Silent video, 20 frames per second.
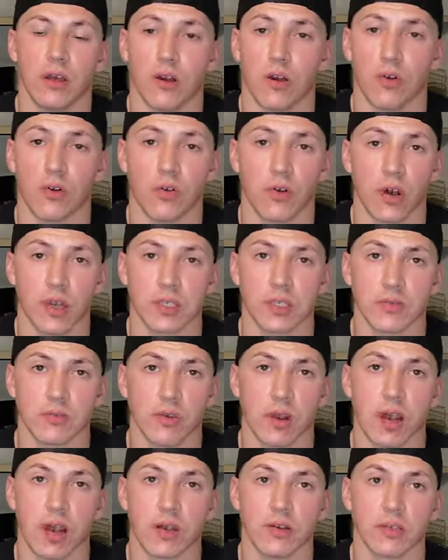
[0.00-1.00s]
you know,
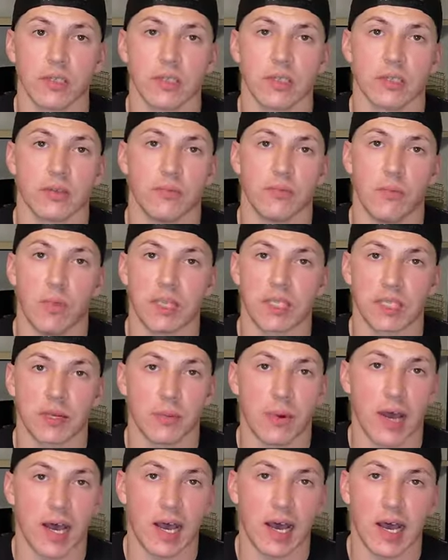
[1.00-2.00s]
crossing routes, missing
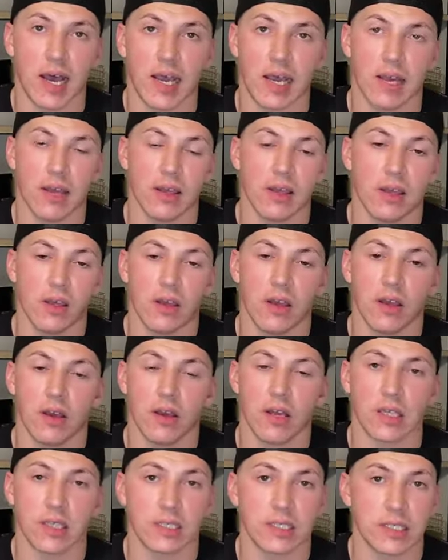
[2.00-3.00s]
them high
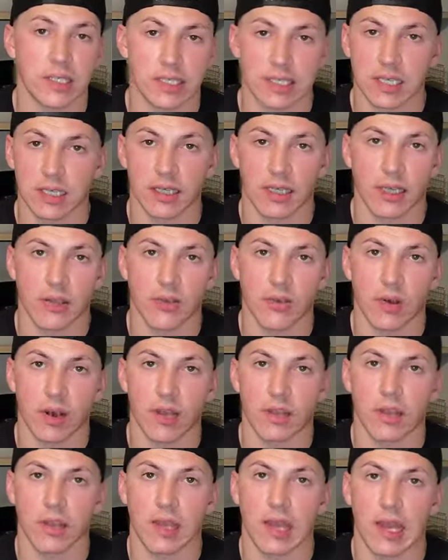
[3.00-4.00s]
consistently
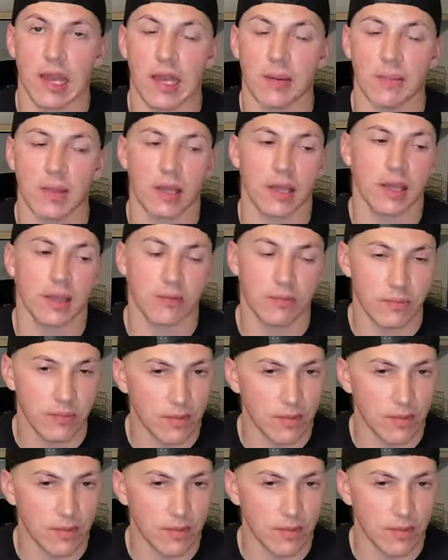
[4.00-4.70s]
throughout the game. Like